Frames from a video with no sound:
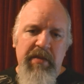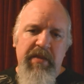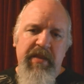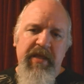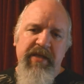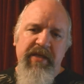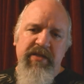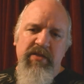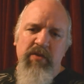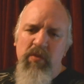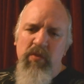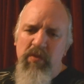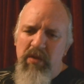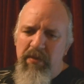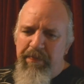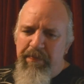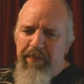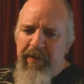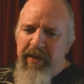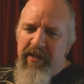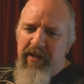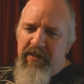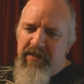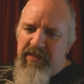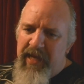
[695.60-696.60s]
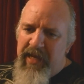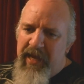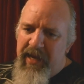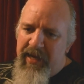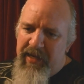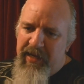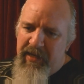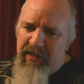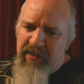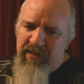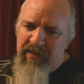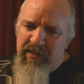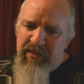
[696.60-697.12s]
There's all the bitter
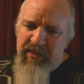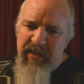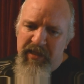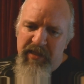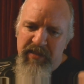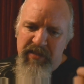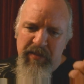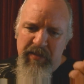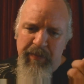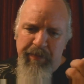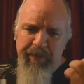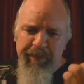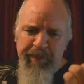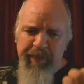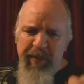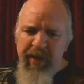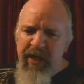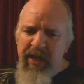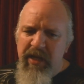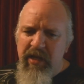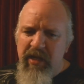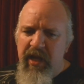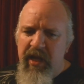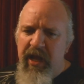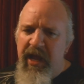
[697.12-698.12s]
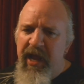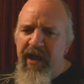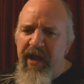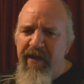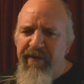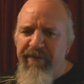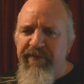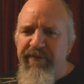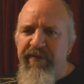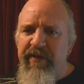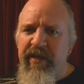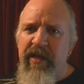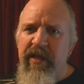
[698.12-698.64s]
tannins. There's the big,
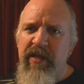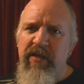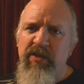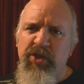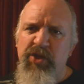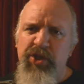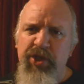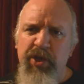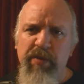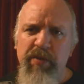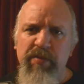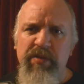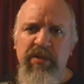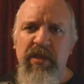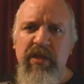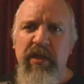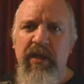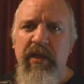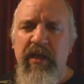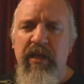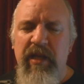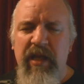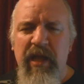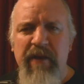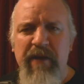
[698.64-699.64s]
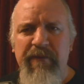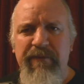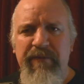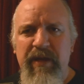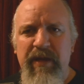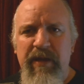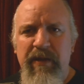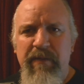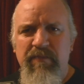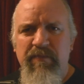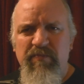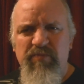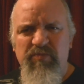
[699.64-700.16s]
hefty, juicy,
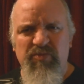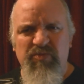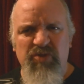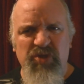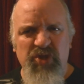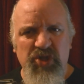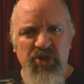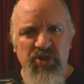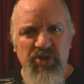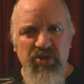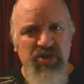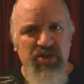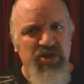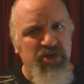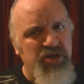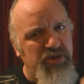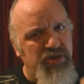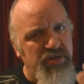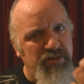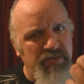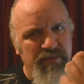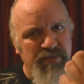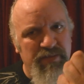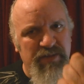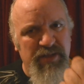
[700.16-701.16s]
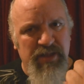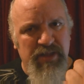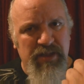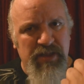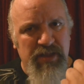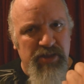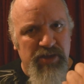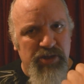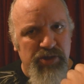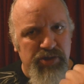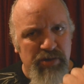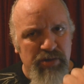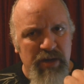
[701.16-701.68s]
lovely,
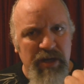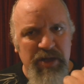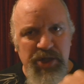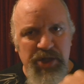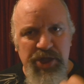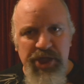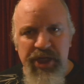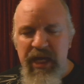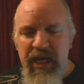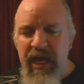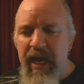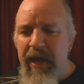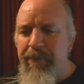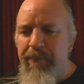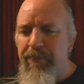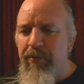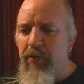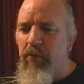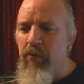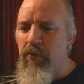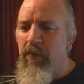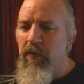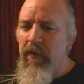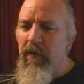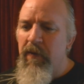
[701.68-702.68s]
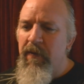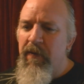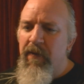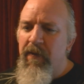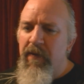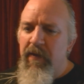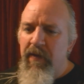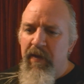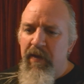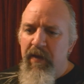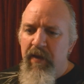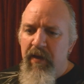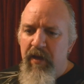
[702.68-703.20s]
crunchy apple.
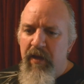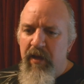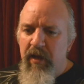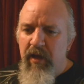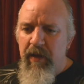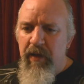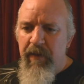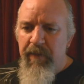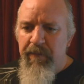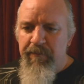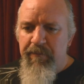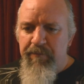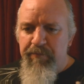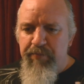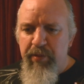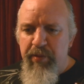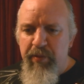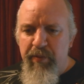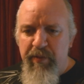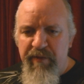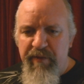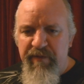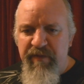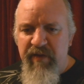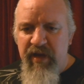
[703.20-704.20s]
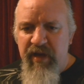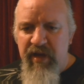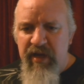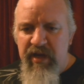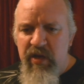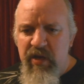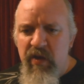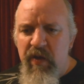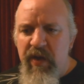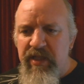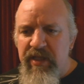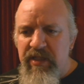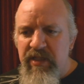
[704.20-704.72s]
Um, but with a
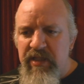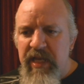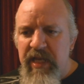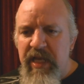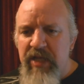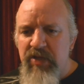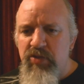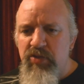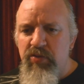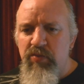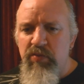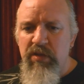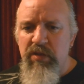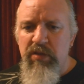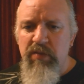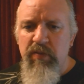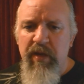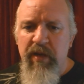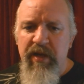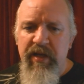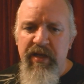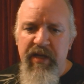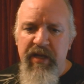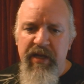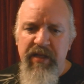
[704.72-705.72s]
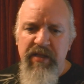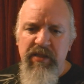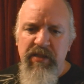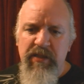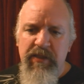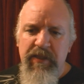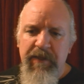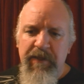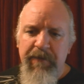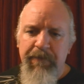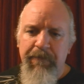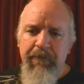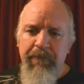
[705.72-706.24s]
nice natural
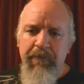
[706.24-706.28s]
sweetness